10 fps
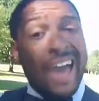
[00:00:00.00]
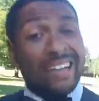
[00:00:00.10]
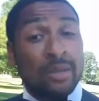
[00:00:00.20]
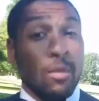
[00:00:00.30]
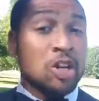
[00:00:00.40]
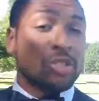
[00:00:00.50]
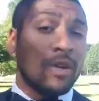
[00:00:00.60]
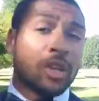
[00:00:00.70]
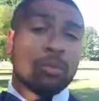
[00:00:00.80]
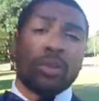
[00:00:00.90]
As a
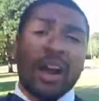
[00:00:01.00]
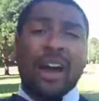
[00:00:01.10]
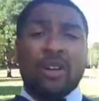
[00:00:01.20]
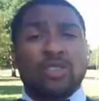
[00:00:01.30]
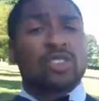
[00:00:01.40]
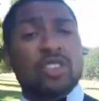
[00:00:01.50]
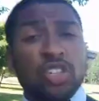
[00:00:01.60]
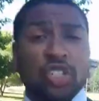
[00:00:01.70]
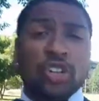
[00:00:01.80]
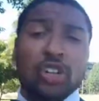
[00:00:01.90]
marshmallow browns, the
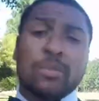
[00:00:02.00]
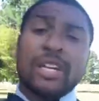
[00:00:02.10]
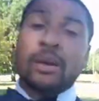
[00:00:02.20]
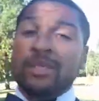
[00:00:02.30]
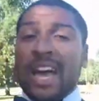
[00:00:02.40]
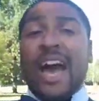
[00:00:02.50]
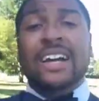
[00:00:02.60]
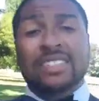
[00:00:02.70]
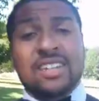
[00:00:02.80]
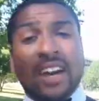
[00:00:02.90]
sugar becomes
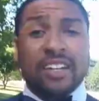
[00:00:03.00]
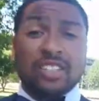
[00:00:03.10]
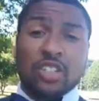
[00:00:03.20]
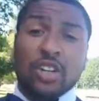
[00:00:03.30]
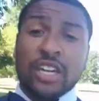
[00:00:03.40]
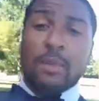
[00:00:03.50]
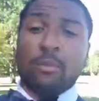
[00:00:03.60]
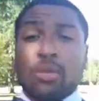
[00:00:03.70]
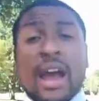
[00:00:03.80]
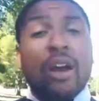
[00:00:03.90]
oxidized, turning
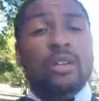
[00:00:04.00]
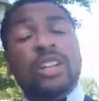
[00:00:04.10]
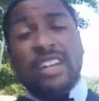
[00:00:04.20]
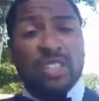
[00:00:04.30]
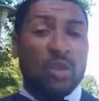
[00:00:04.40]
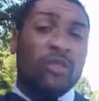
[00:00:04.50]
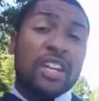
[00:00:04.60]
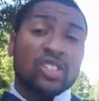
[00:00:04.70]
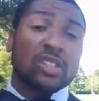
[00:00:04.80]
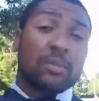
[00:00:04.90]
it brown and to
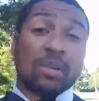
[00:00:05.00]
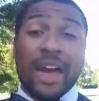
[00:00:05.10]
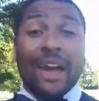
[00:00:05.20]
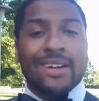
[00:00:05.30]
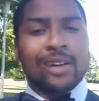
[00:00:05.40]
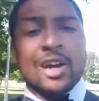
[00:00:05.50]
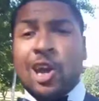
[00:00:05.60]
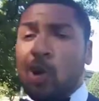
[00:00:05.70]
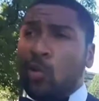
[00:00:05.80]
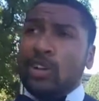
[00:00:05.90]
eventually black.
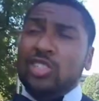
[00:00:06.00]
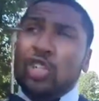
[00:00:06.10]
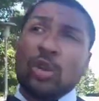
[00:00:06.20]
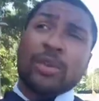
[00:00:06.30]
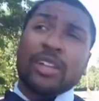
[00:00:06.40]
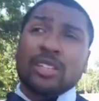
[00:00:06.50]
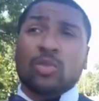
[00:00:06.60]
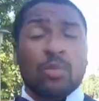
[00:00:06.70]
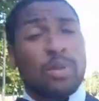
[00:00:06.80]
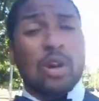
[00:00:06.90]
Whereas humans,
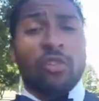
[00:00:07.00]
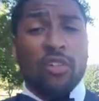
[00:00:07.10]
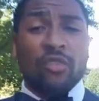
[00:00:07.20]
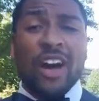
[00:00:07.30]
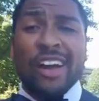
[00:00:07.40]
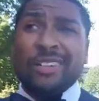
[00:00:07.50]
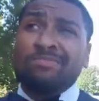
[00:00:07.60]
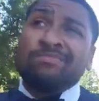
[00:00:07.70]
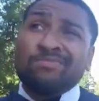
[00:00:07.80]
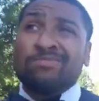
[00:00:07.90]
when put over a fire,
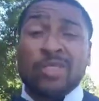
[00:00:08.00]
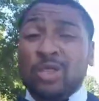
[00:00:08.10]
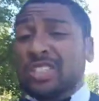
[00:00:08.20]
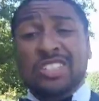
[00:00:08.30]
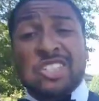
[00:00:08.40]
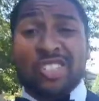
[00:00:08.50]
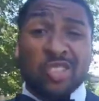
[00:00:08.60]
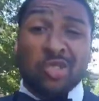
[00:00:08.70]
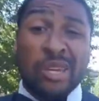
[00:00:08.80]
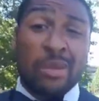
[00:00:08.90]
mostly just
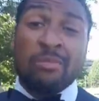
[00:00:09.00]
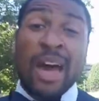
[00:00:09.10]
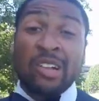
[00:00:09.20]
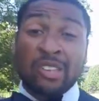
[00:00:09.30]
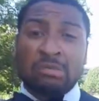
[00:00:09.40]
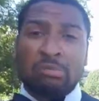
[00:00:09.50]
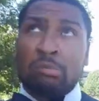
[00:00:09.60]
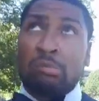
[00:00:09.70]
scream and melt.